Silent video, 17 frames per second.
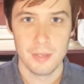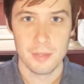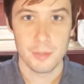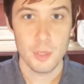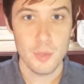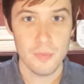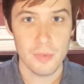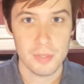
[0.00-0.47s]

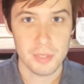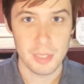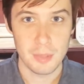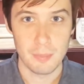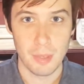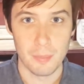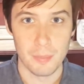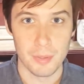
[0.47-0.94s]
Two of our
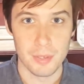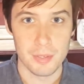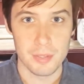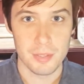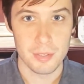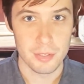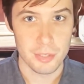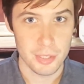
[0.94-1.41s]
team
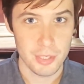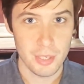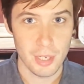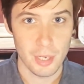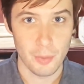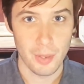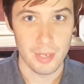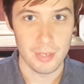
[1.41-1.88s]
members,
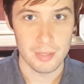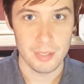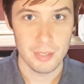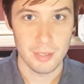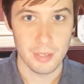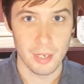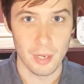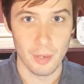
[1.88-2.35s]
Gio and
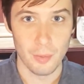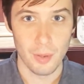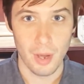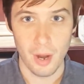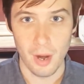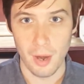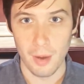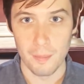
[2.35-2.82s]

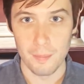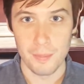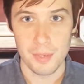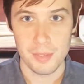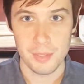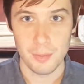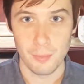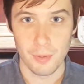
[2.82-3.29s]
Nico, are
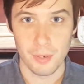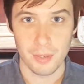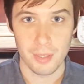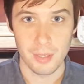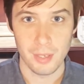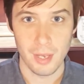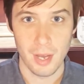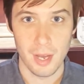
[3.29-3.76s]
busy
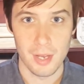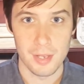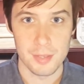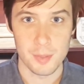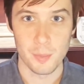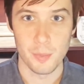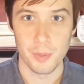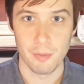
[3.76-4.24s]
working
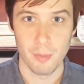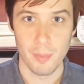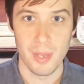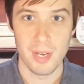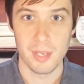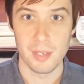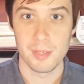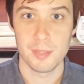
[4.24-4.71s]
on some of the
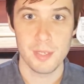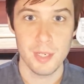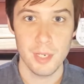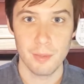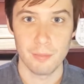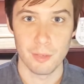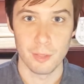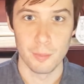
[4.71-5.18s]
remaining
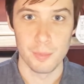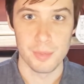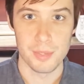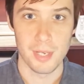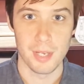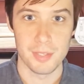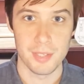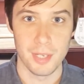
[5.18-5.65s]
sitting
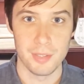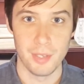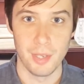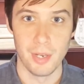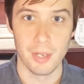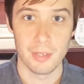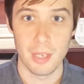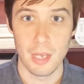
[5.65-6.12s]
rooms on
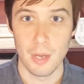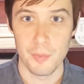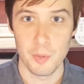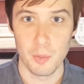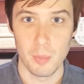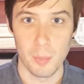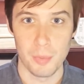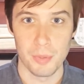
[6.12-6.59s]
Titanic. Now,
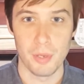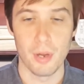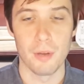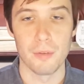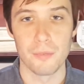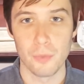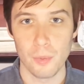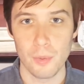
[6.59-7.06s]
if you remember,
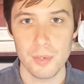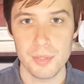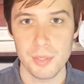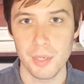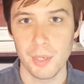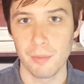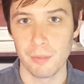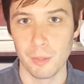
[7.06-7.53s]
there are 4
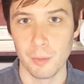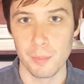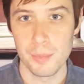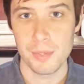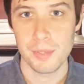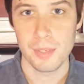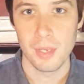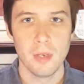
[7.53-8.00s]
sitting
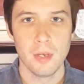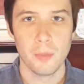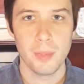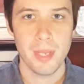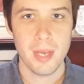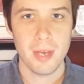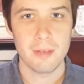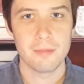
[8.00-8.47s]
rooms.
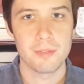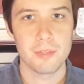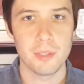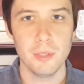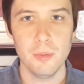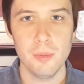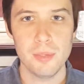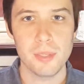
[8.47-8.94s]
We have
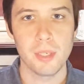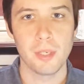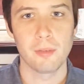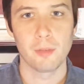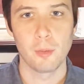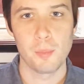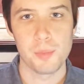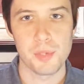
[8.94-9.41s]
2
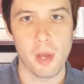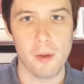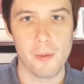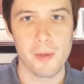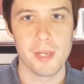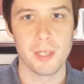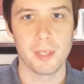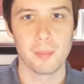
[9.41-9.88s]
sitting rooms
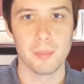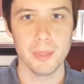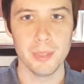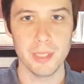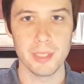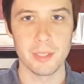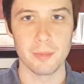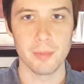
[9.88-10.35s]
already
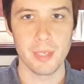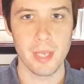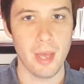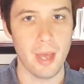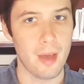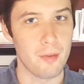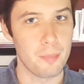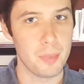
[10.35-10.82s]
completed. We
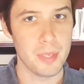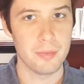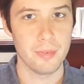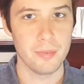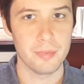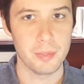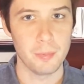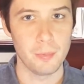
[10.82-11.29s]
have
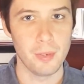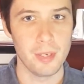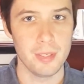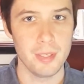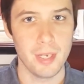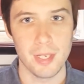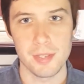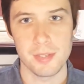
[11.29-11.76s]

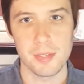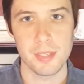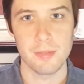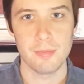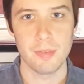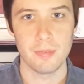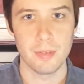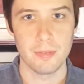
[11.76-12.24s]
B51 and
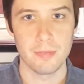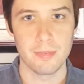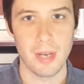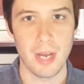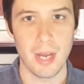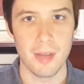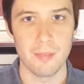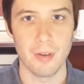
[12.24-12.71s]

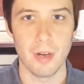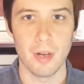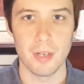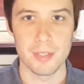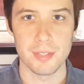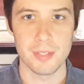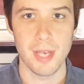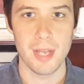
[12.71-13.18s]
C55
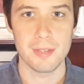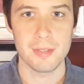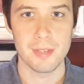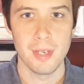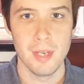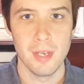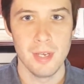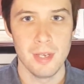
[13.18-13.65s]
all
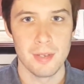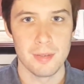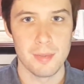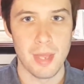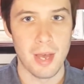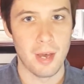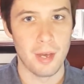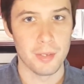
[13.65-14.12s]
set.
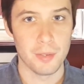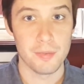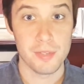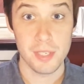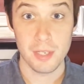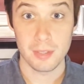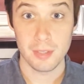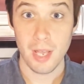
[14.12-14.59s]
Now,
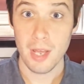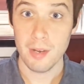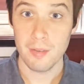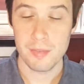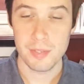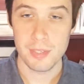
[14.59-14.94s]
you've seen a lot of